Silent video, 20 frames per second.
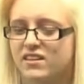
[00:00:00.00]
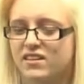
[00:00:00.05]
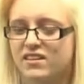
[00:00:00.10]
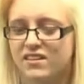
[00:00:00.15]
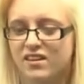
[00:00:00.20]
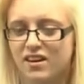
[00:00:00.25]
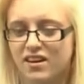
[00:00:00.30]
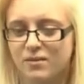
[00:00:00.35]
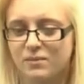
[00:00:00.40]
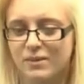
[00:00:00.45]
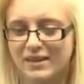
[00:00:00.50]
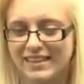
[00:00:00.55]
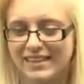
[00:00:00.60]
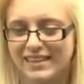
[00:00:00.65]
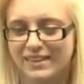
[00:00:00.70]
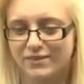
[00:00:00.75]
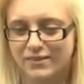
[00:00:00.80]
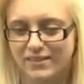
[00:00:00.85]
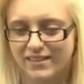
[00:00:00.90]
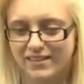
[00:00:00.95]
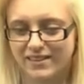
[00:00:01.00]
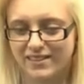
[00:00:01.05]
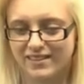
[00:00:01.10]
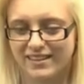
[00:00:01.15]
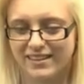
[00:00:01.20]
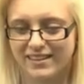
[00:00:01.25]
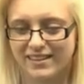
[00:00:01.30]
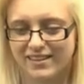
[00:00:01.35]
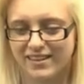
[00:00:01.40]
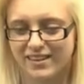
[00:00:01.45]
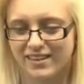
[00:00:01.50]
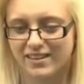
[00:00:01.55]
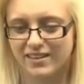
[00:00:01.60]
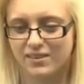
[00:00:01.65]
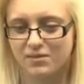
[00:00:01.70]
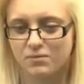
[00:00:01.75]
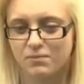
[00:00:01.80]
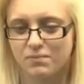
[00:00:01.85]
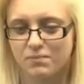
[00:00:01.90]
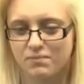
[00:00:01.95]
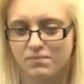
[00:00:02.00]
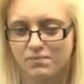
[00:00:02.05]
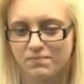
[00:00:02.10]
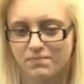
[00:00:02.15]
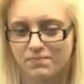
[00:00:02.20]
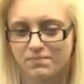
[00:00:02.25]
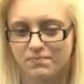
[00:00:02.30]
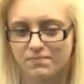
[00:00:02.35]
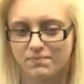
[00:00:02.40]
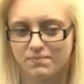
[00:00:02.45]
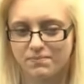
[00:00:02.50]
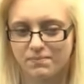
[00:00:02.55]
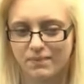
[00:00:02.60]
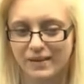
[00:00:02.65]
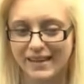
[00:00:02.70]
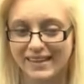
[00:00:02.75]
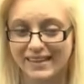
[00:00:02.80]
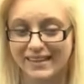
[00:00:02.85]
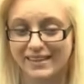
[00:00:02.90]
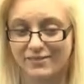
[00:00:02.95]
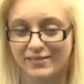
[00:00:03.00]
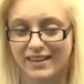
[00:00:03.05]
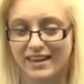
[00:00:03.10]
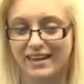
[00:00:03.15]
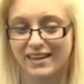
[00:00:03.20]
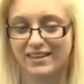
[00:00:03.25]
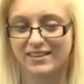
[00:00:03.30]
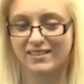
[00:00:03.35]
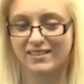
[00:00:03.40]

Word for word: You gotta believe in her, like, you gotta believe that